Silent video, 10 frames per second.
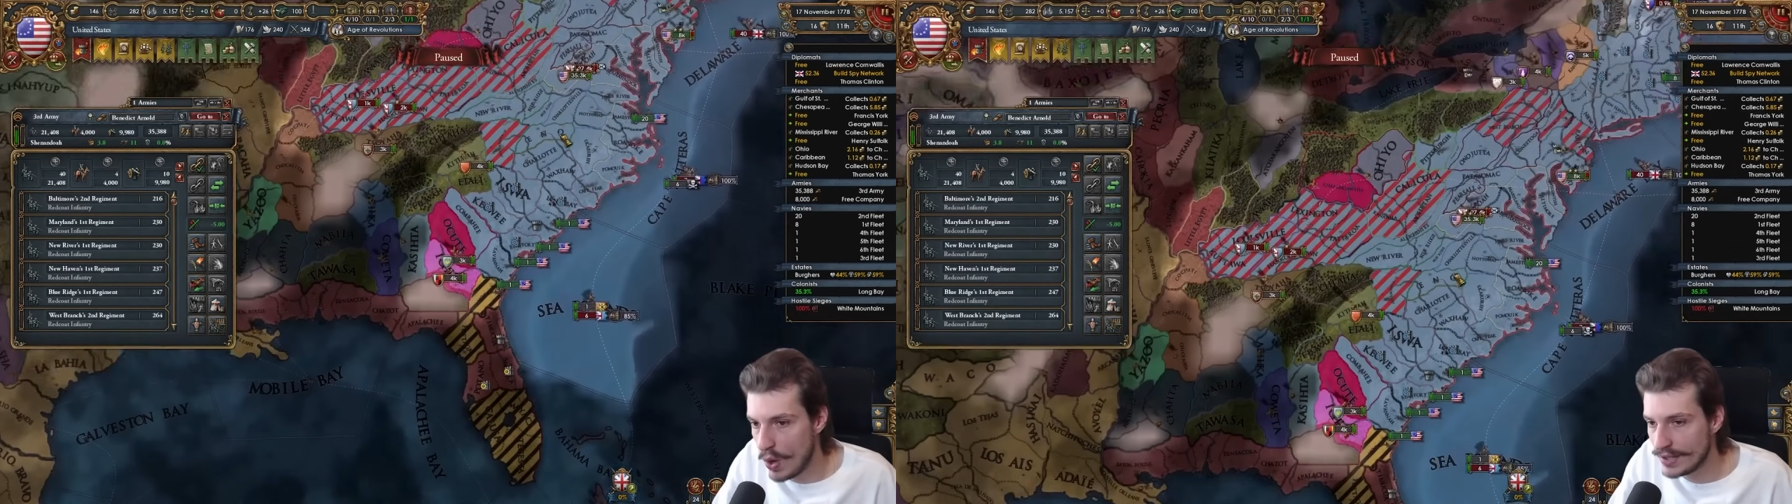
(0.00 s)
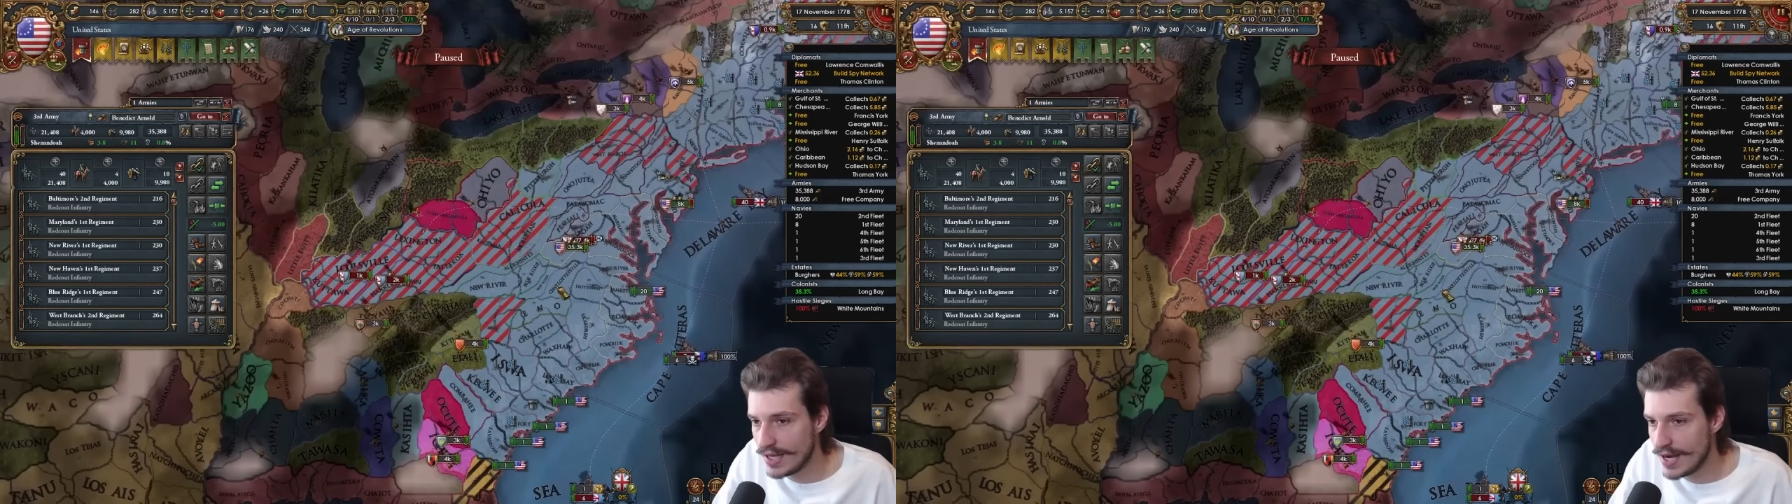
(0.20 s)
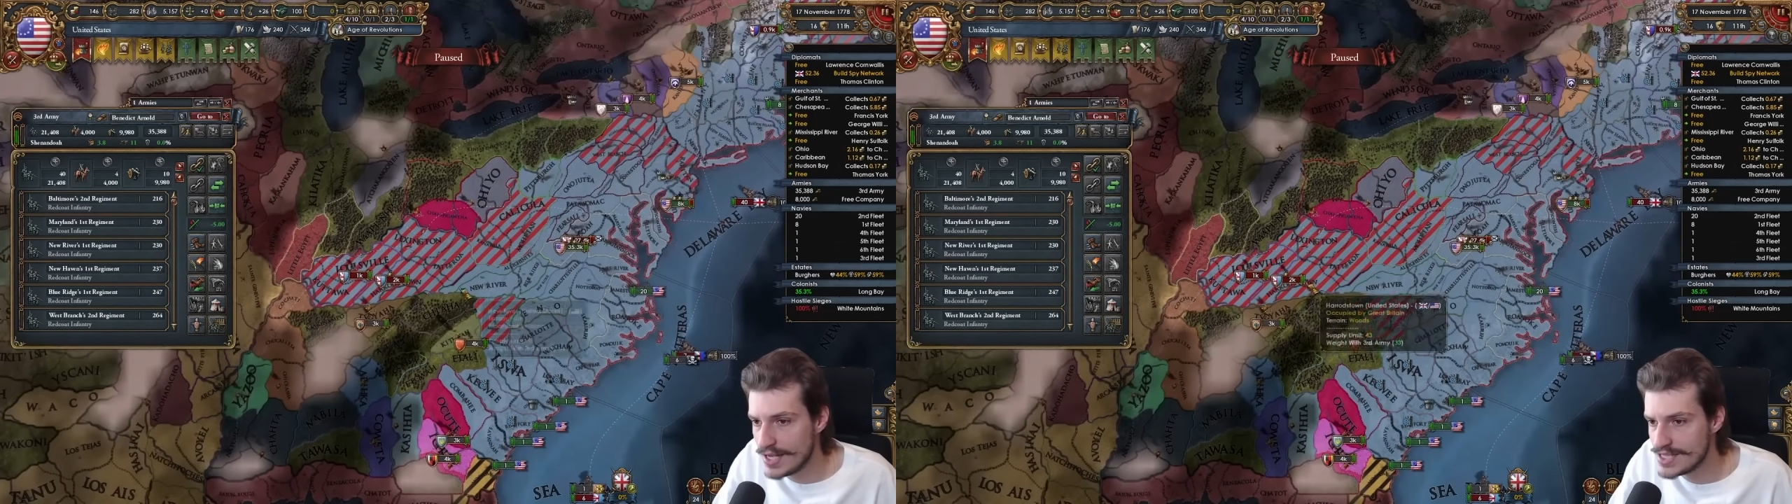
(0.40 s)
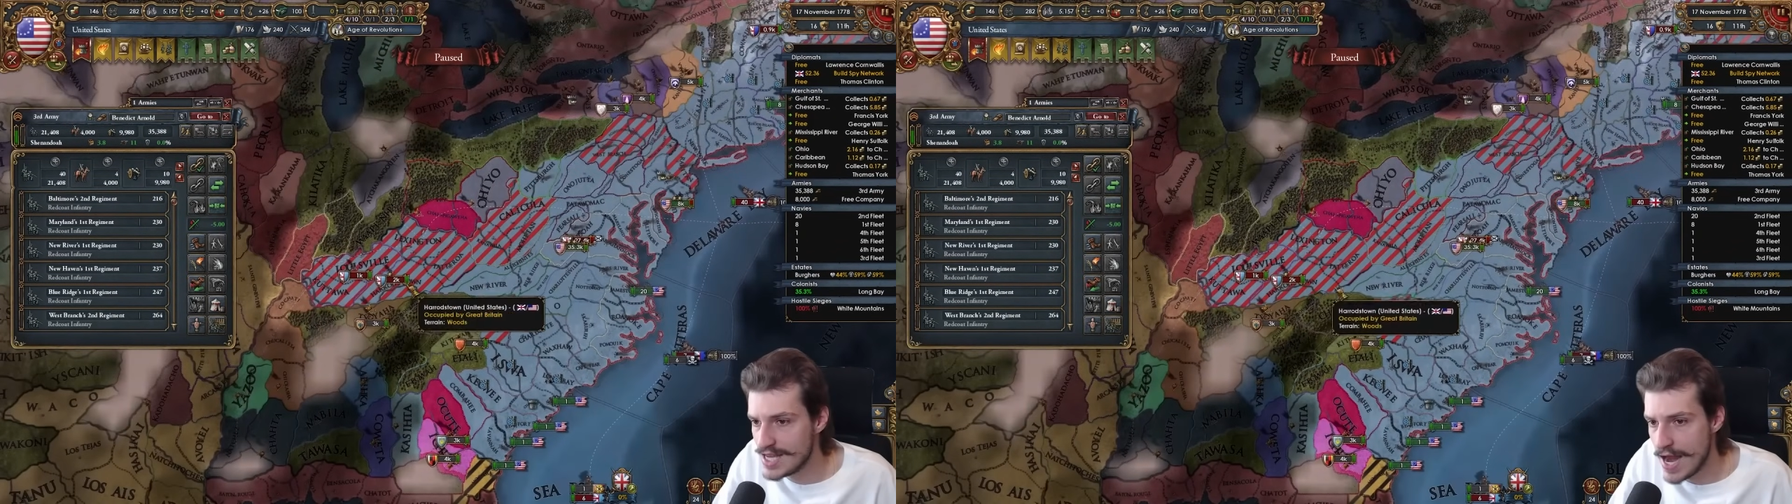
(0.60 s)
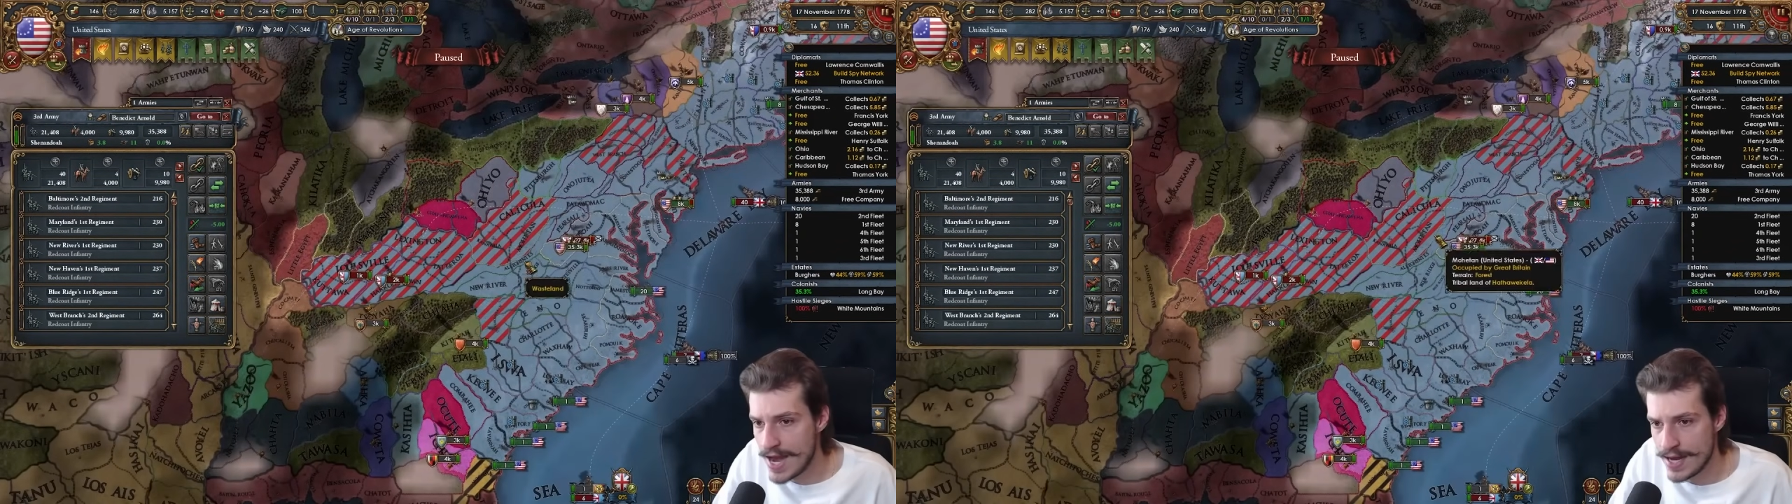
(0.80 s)
What can I
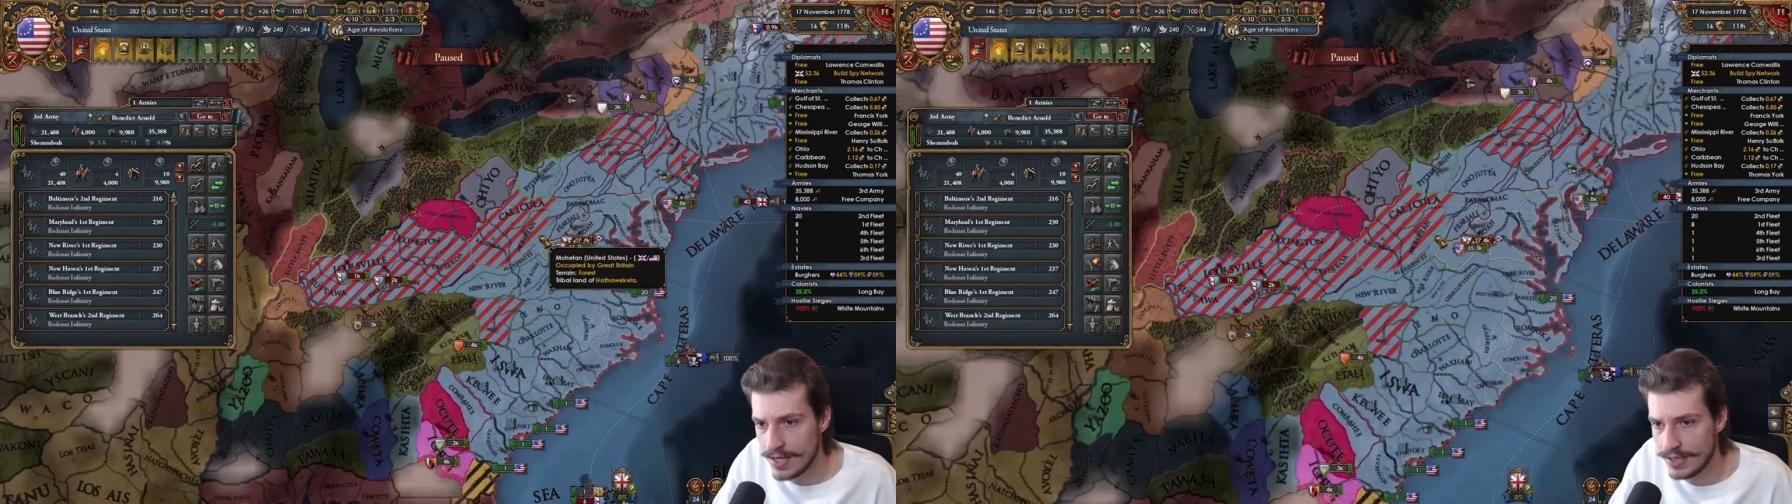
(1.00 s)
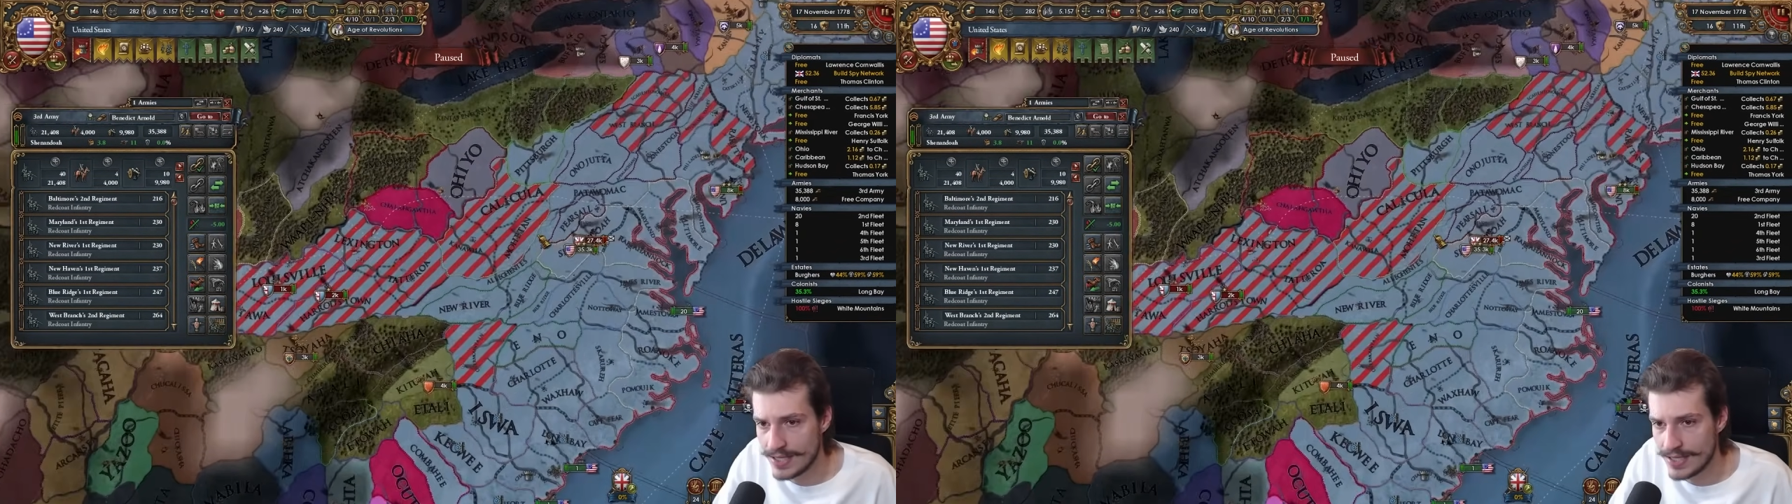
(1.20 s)
say?